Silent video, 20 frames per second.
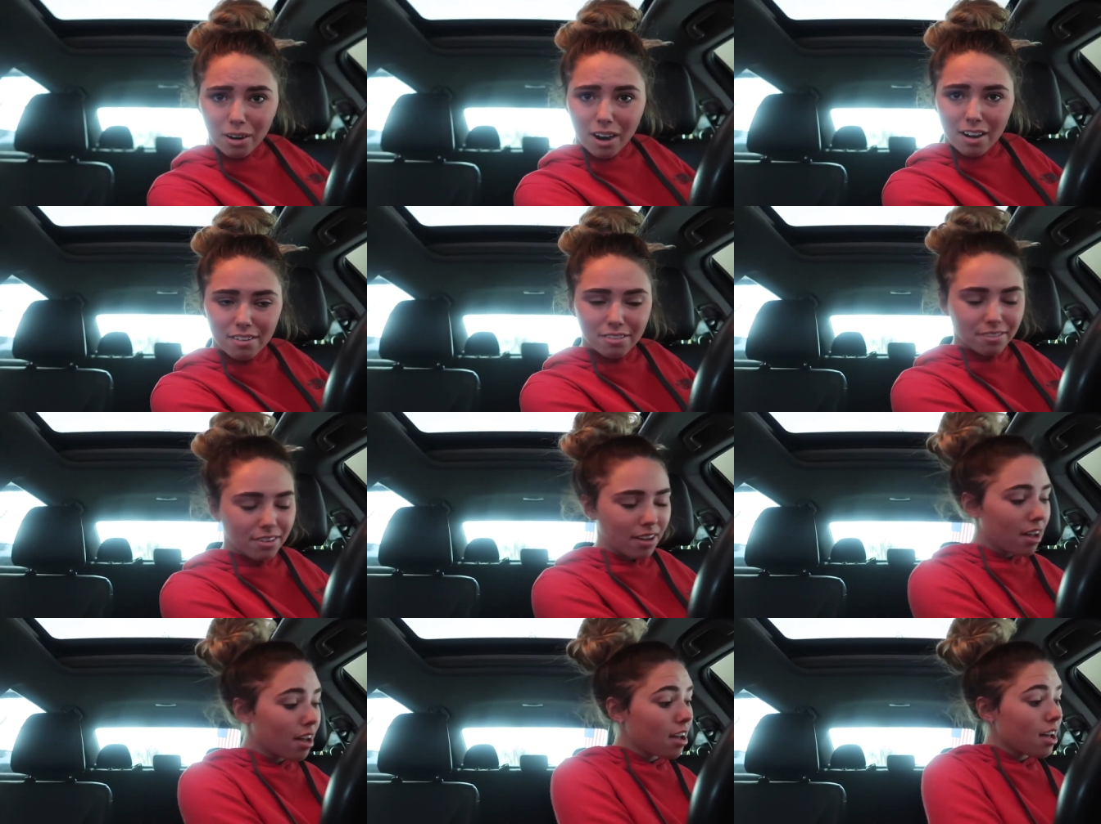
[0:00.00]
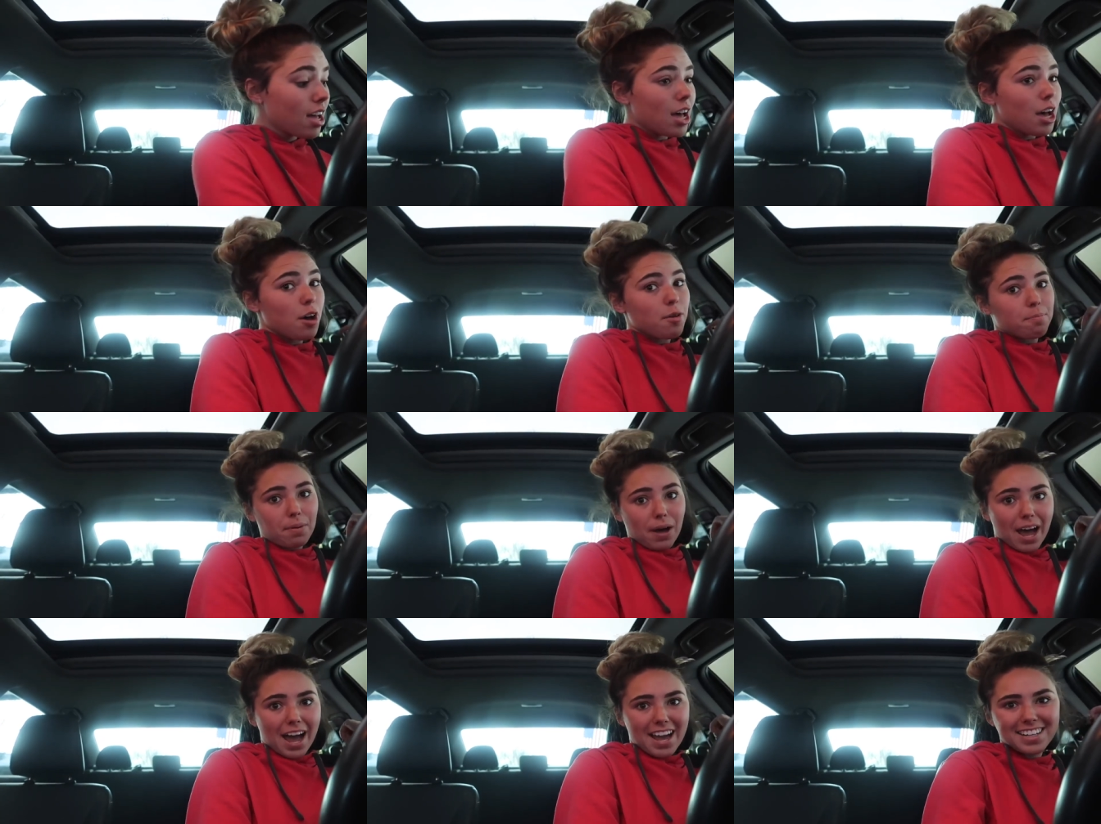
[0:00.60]
rough,
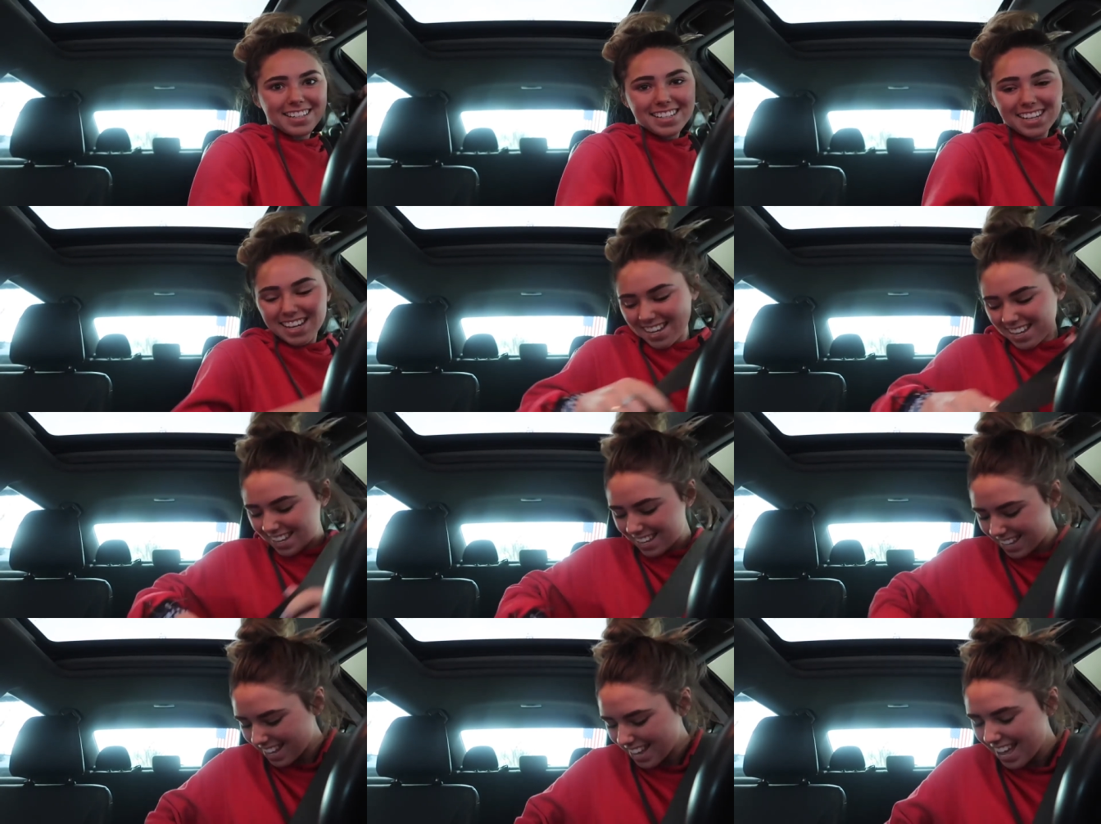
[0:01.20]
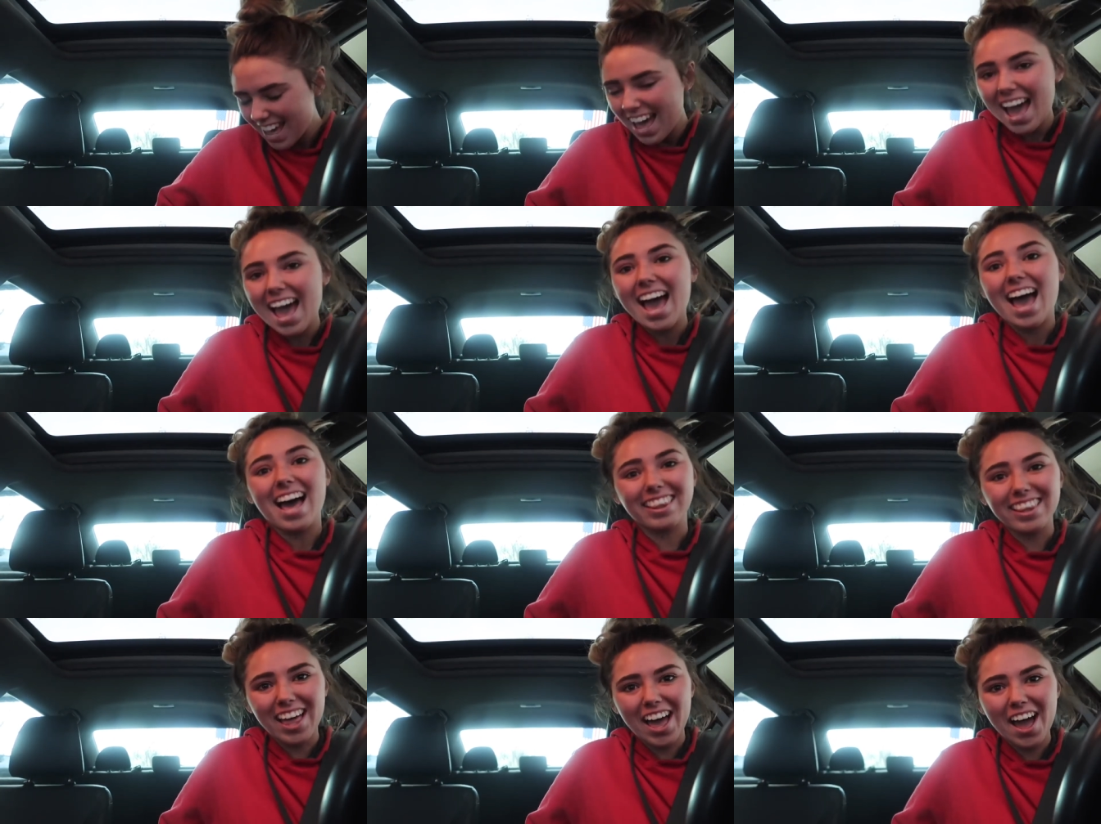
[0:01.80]
but
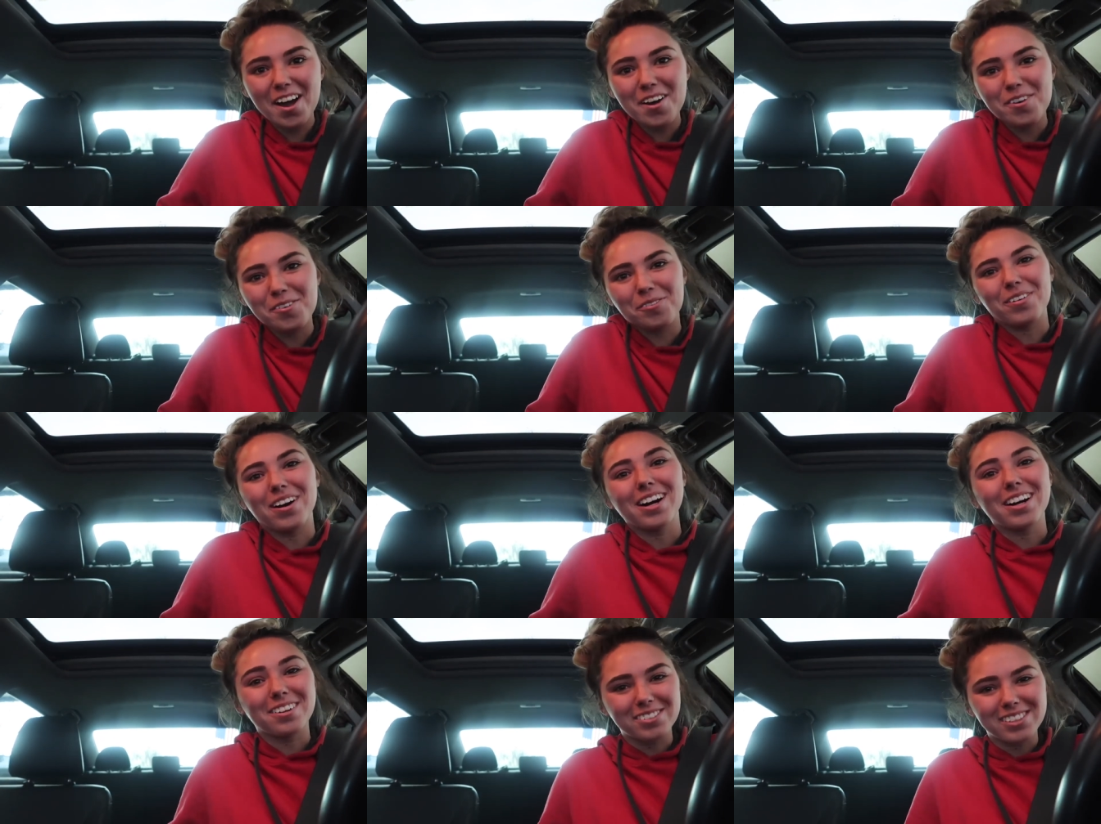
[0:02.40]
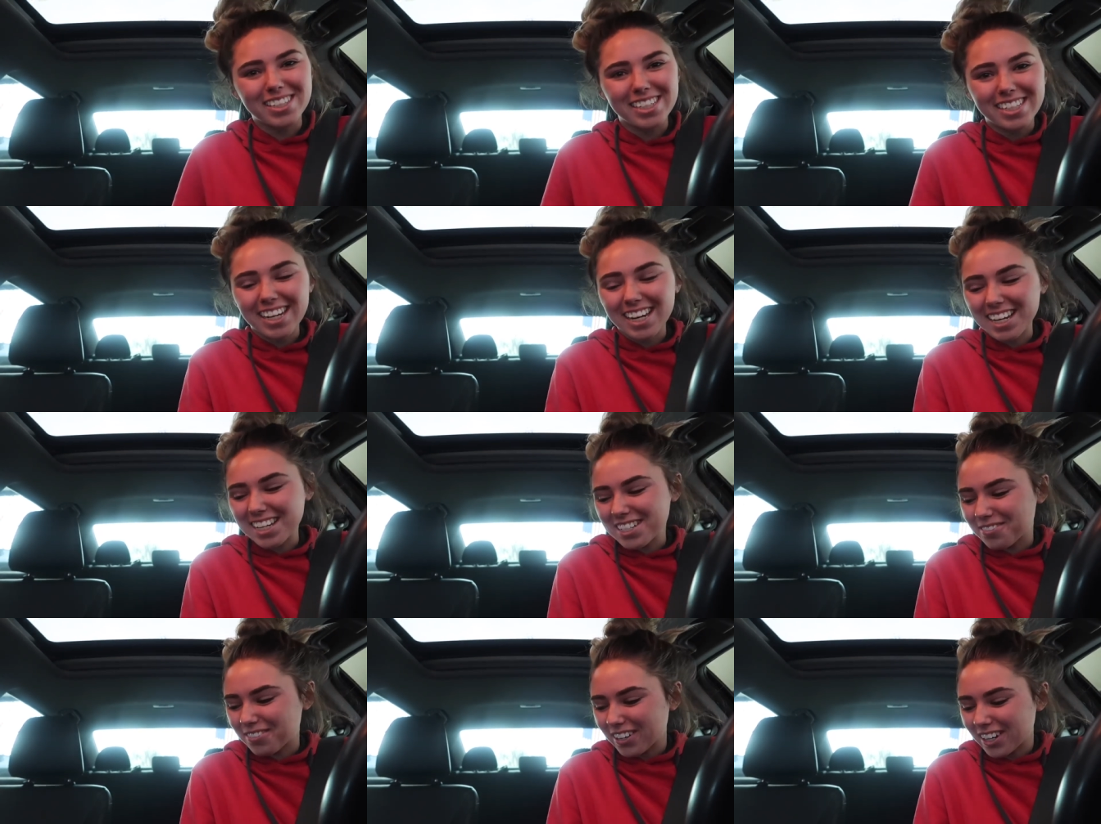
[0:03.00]
hello, welcome to
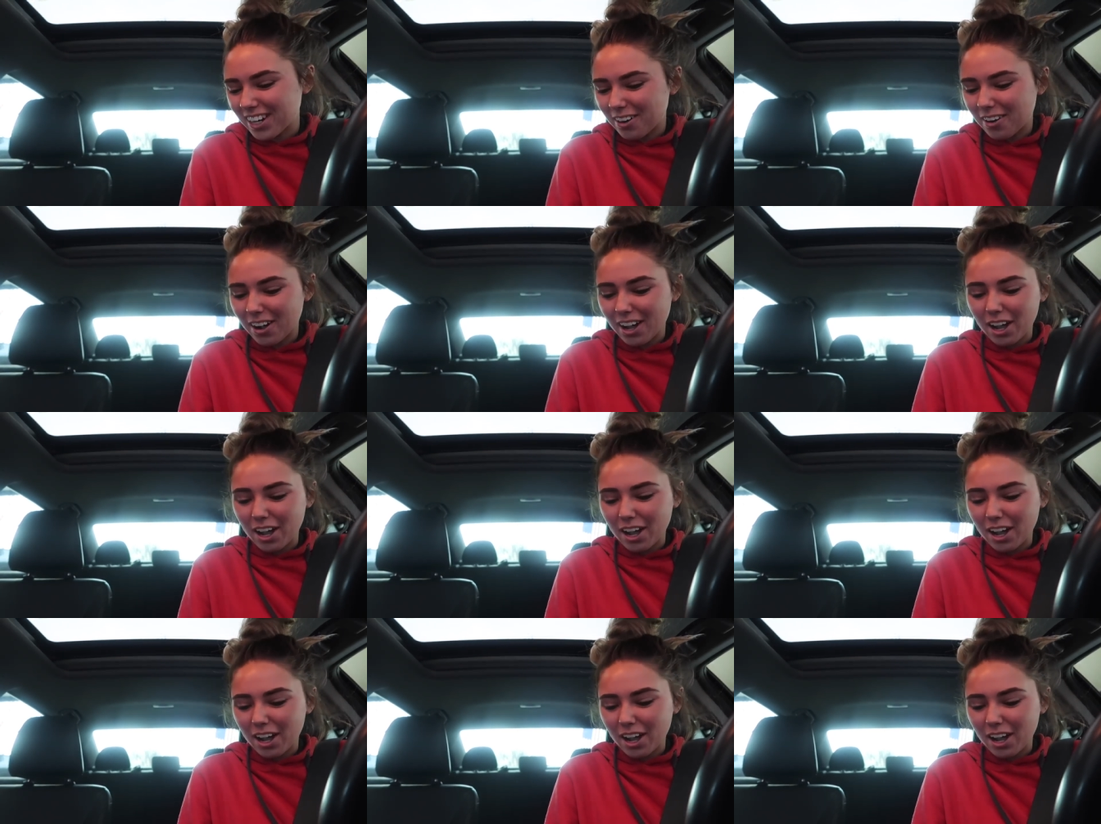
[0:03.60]
today's video.